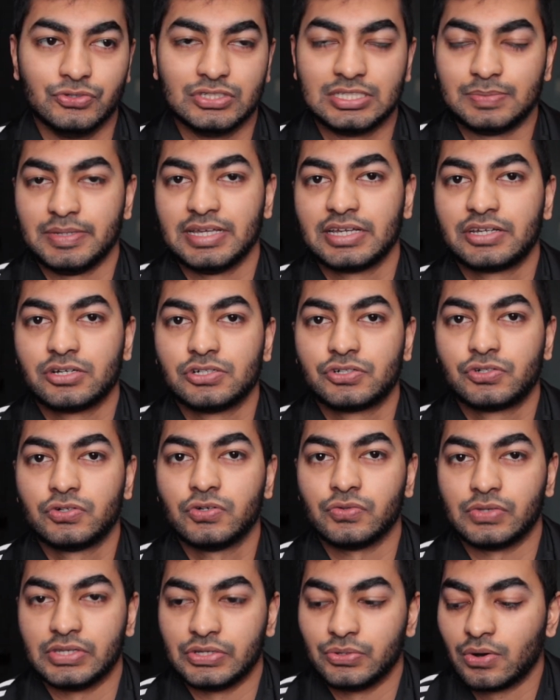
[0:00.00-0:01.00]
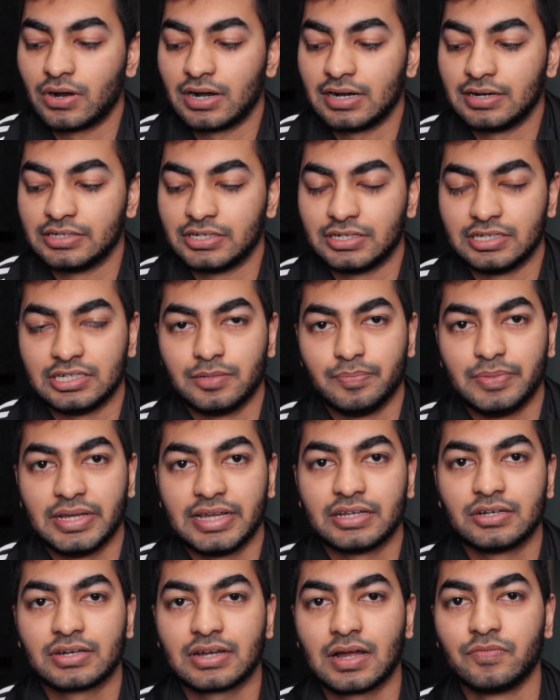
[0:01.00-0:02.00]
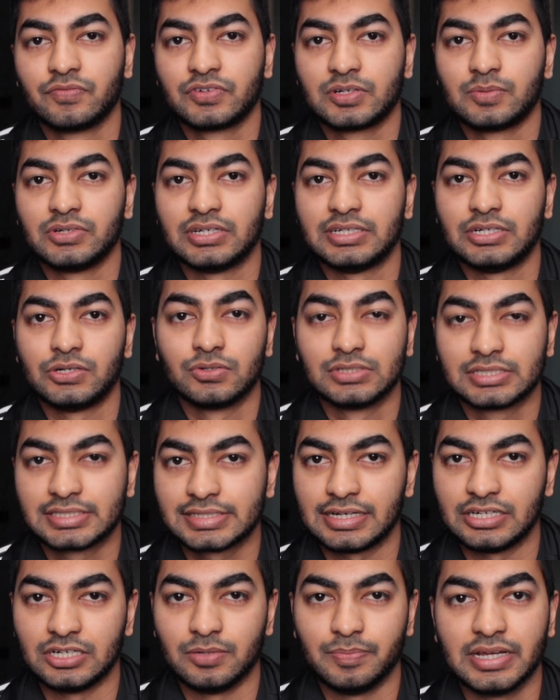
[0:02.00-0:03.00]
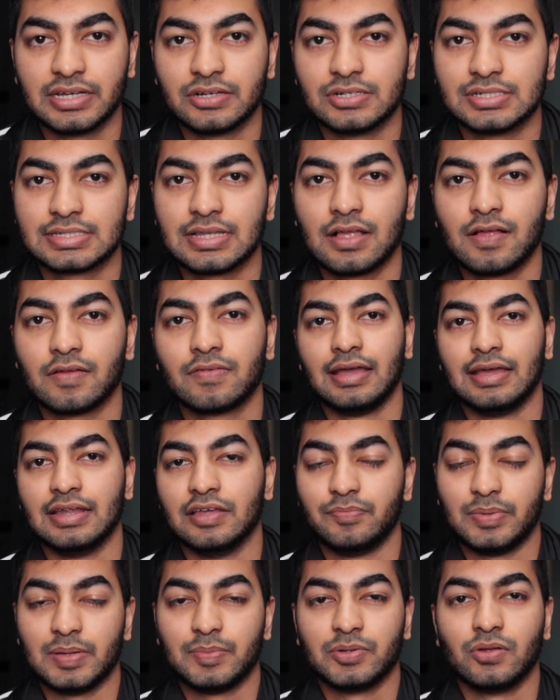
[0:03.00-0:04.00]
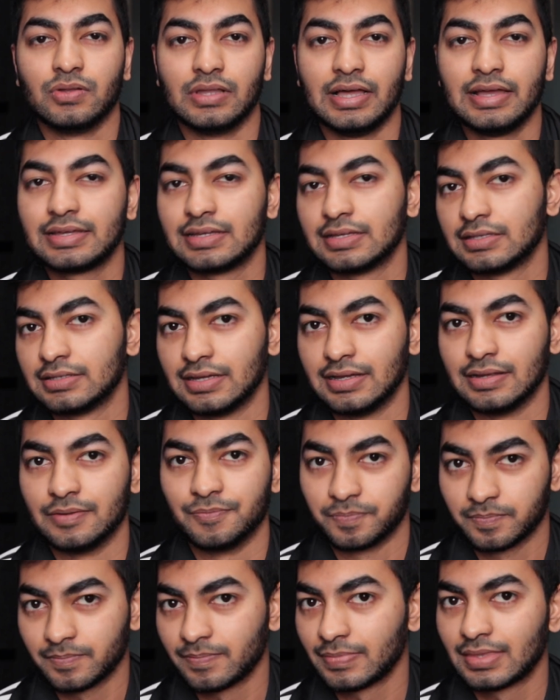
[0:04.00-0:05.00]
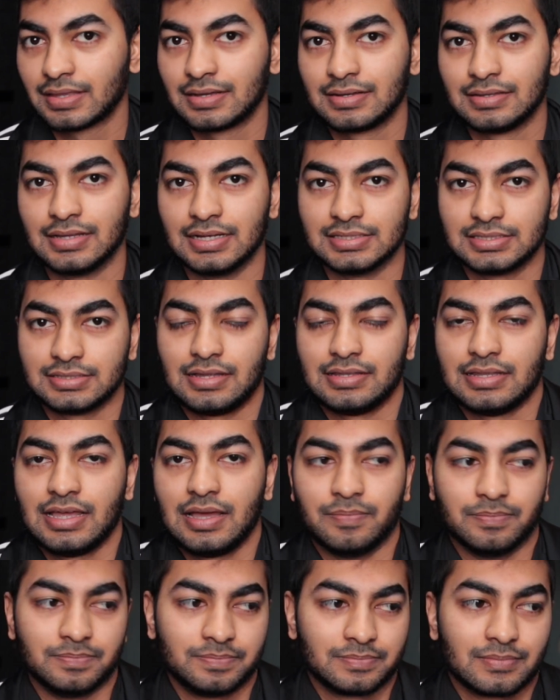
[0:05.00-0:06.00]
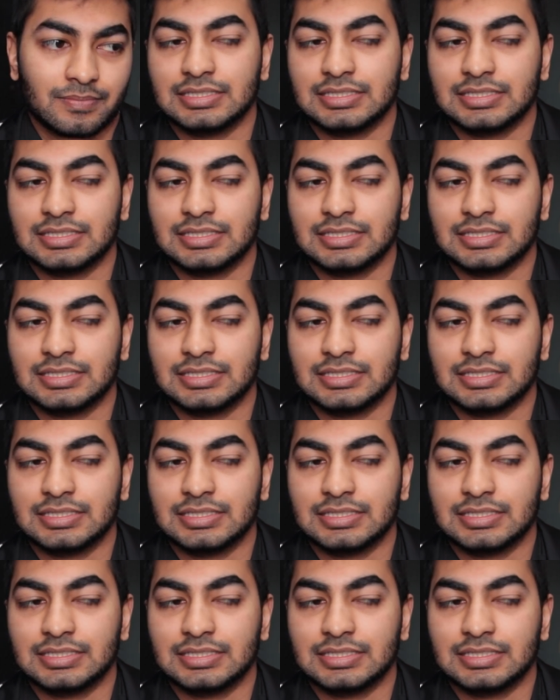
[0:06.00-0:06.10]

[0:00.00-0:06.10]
you speak your truth. You are you're, you're being you're comfortable in your own skin. You're being yourself. And if people don't like it, then that's on them.